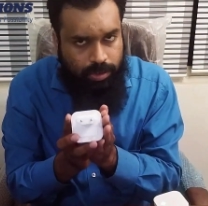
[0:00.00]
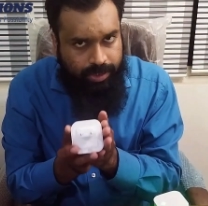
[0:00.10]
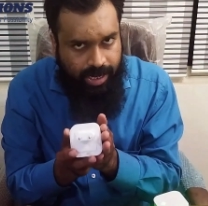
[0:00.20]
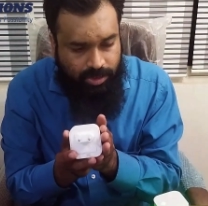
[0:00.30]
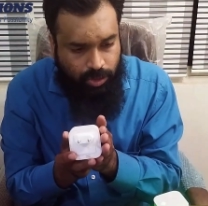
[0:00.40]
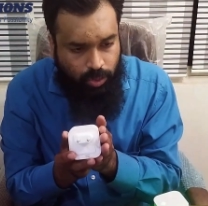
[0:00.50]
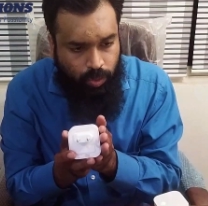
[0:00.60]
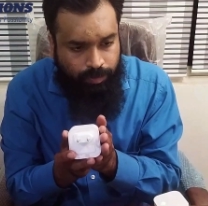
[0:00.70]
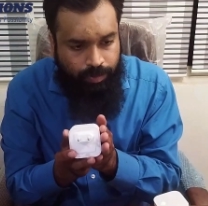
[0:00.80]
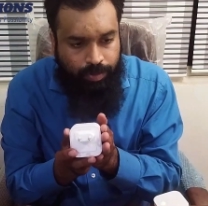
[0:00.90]
the gas
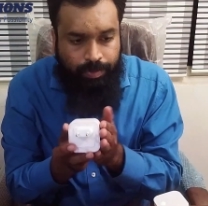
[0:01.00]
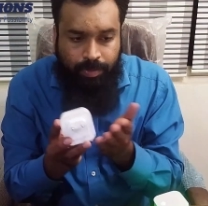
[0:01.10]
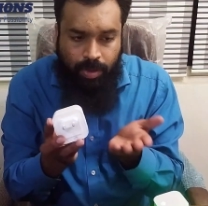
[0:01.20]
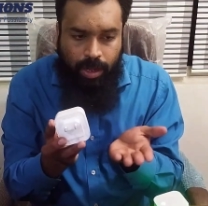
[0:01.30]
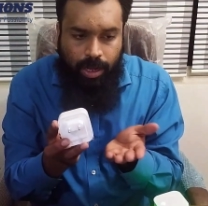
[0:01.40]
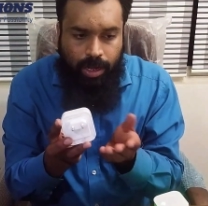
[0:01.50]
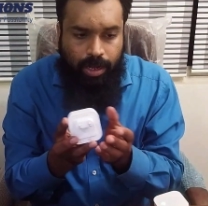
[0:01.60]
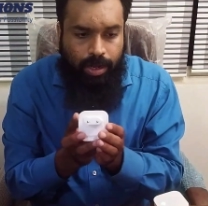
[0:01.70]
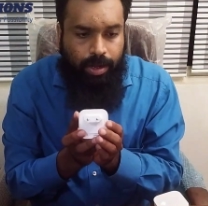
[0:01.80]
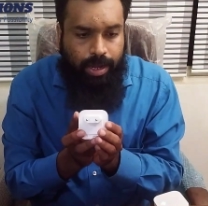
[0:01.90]
stove,
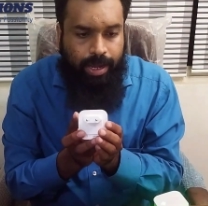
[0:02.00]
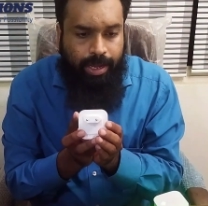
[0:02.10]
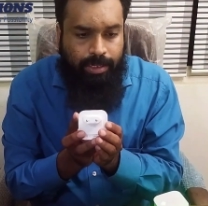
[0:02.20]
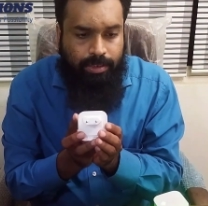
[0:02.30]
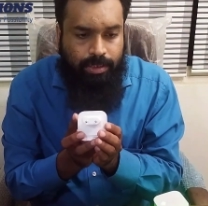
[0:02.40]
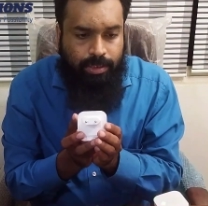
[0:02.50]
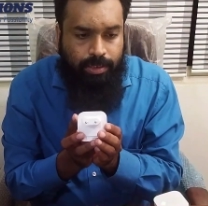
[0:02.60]
and